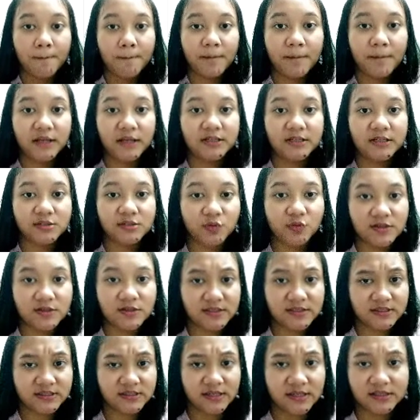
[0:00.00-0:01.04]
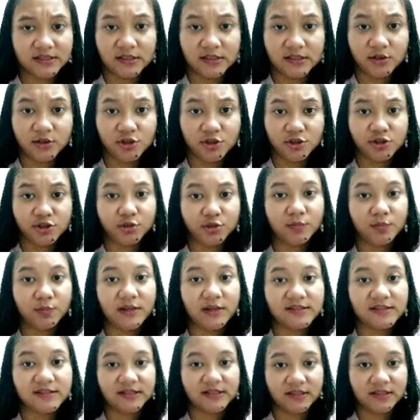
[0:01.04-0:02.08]
But this Quizizz doesn't use too
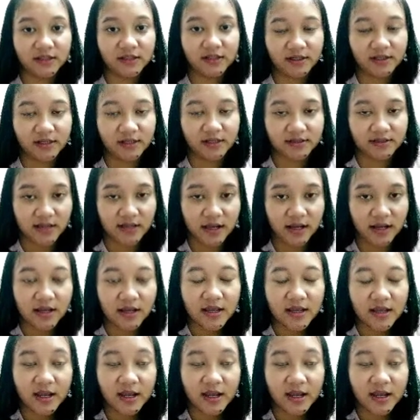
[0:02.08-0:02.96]
much internet data,